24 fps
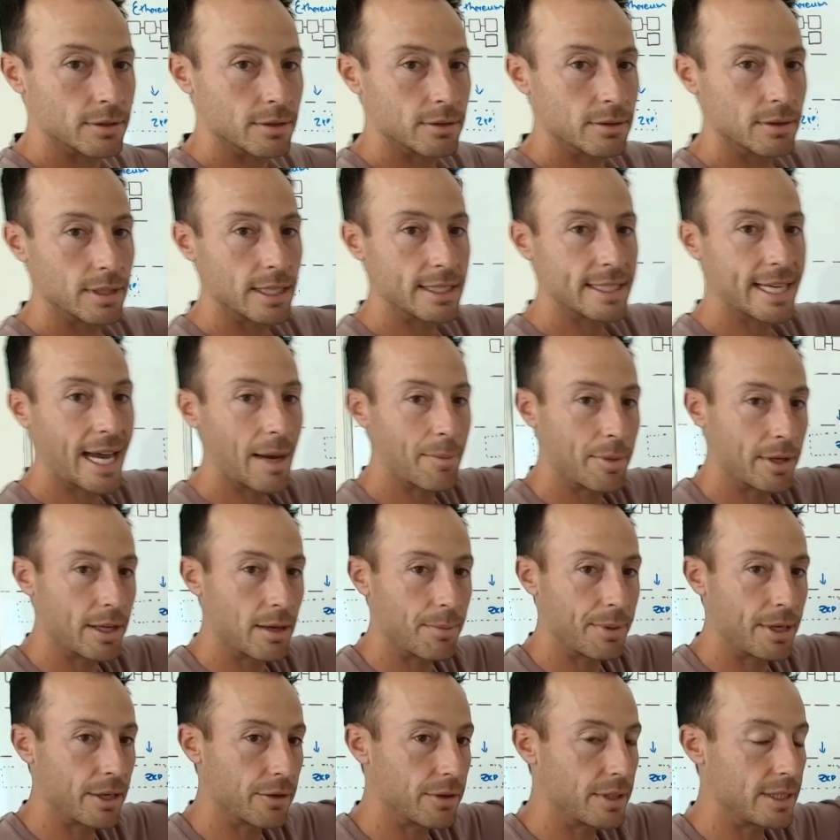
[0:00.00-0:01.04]
is happening up
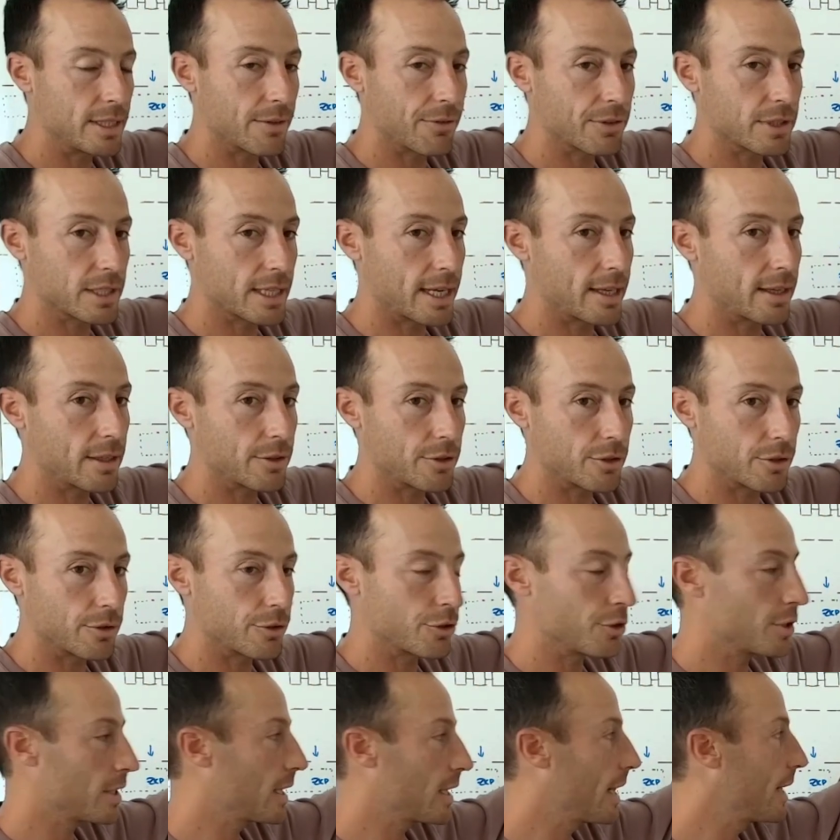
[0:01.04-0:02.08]
here in these different scaling
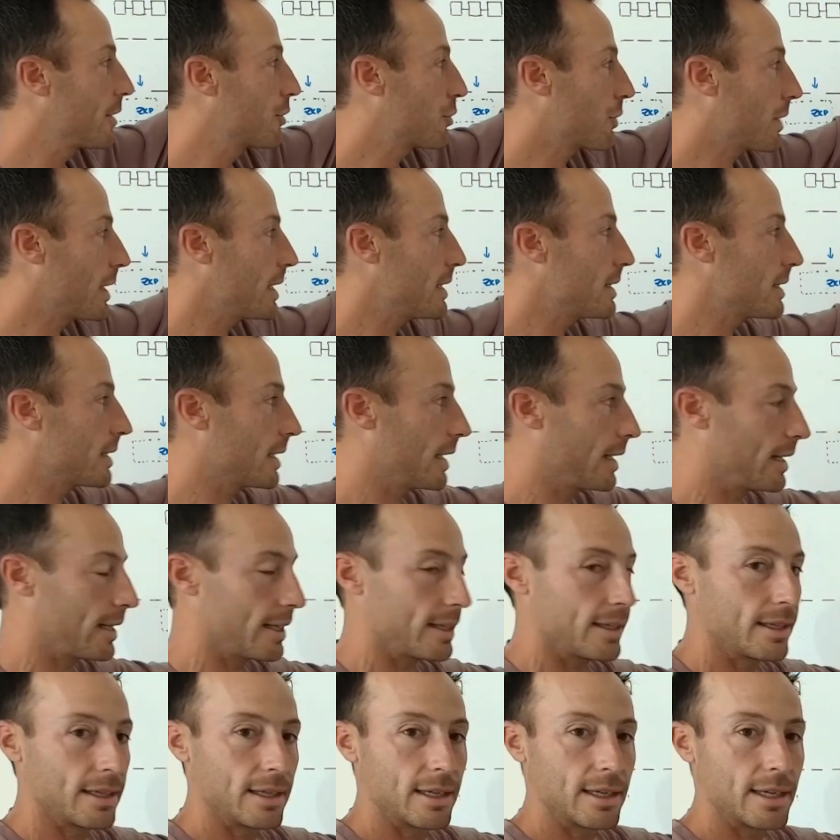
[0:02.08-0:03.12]
solutions and they translate it
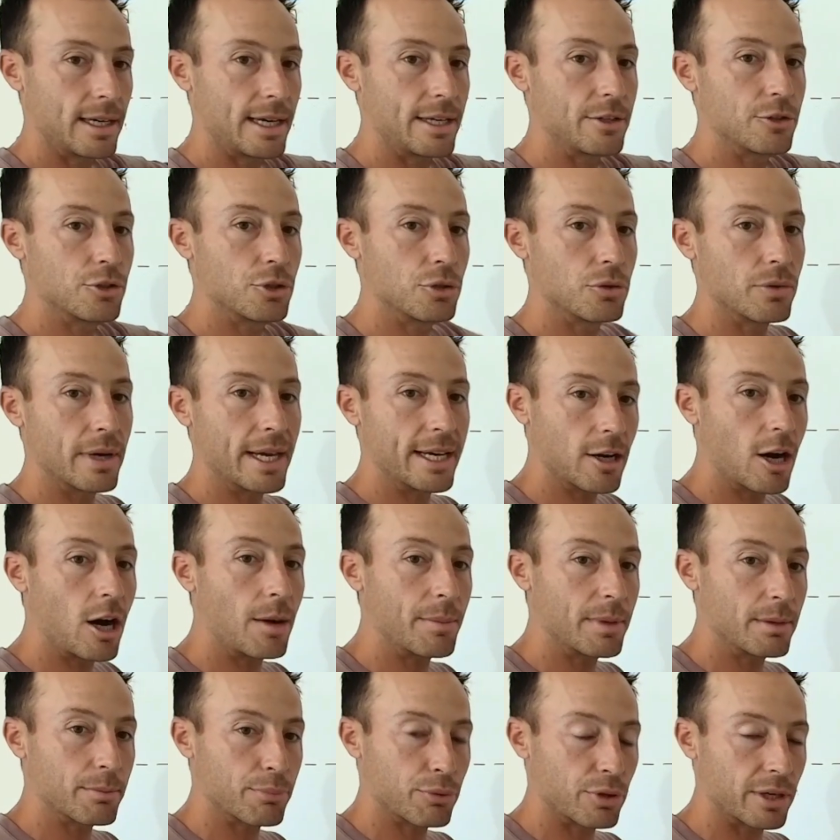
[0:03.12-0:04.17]
into a
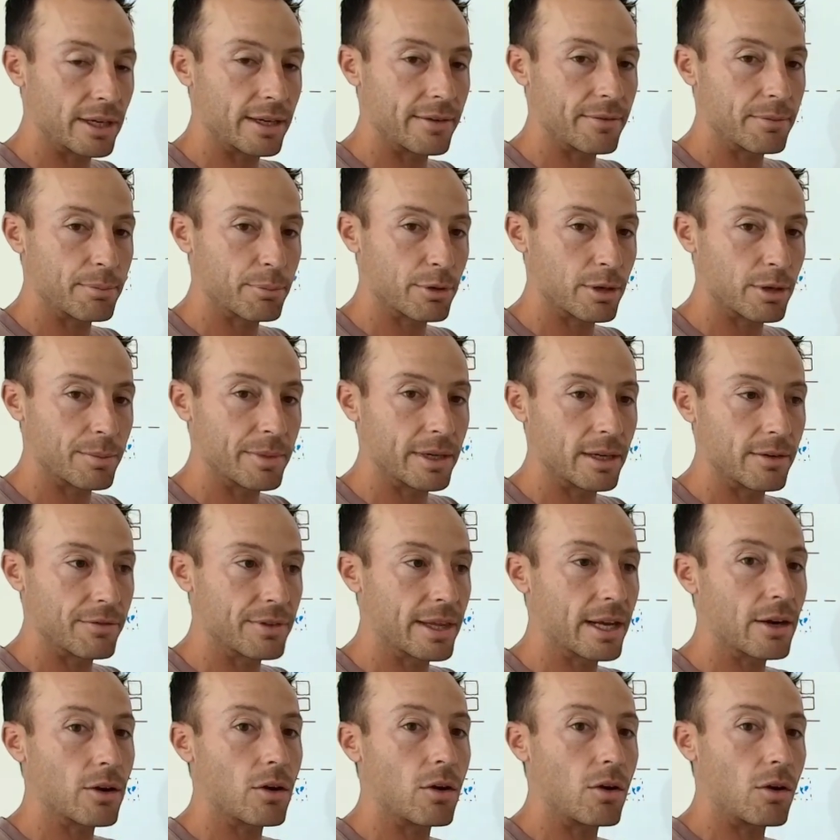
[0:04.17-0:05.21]
common primitive
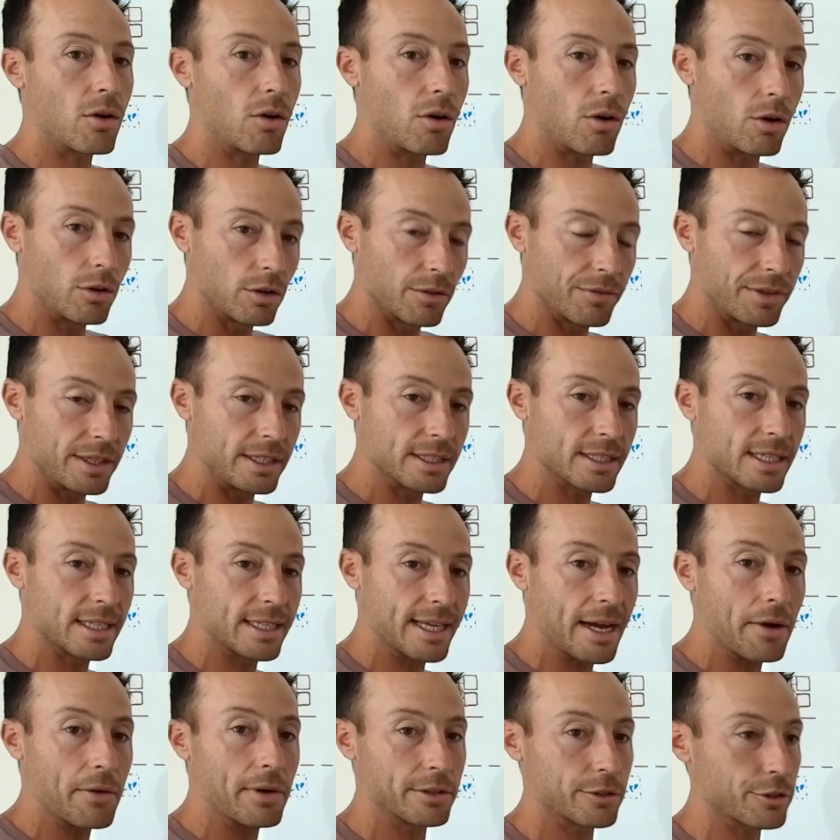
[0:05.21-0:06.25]
that all of these can
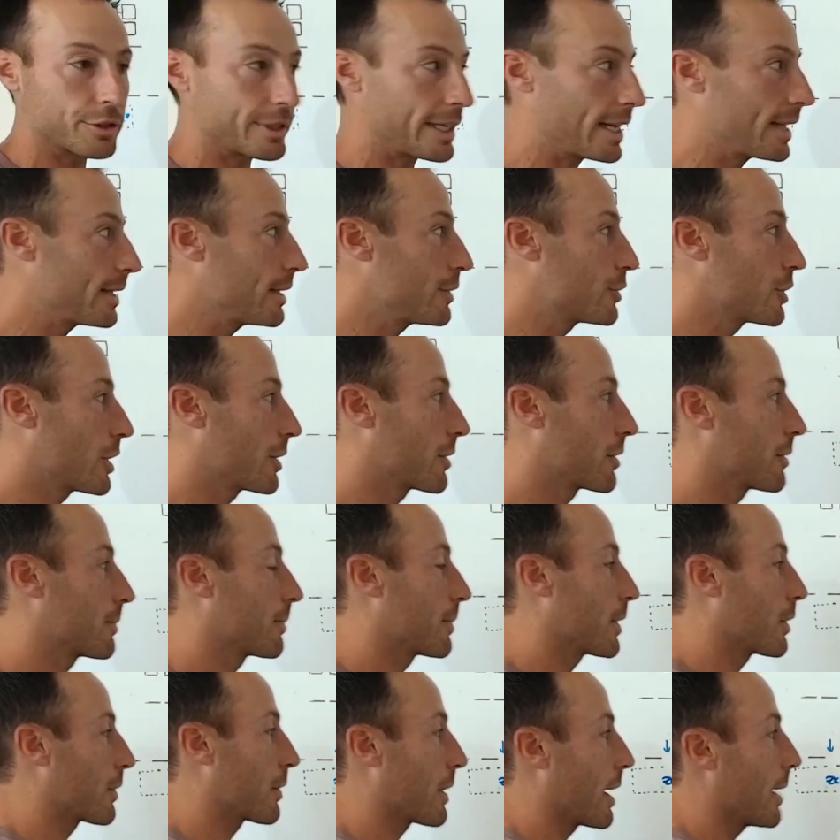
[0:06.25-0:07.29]
now understand each other.
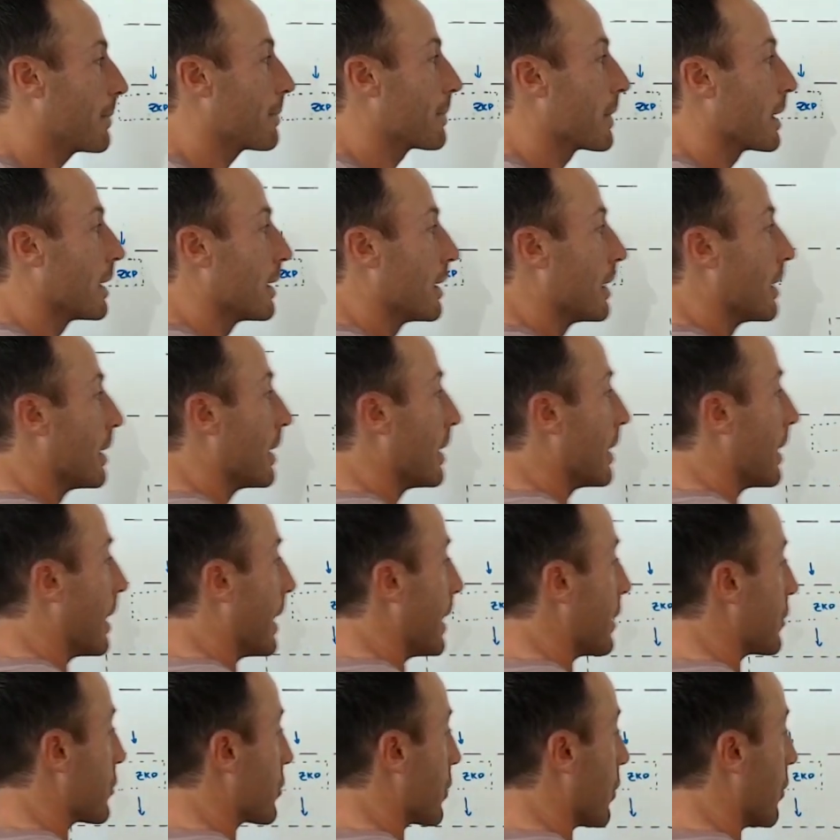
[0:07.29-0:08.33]
Okay. And so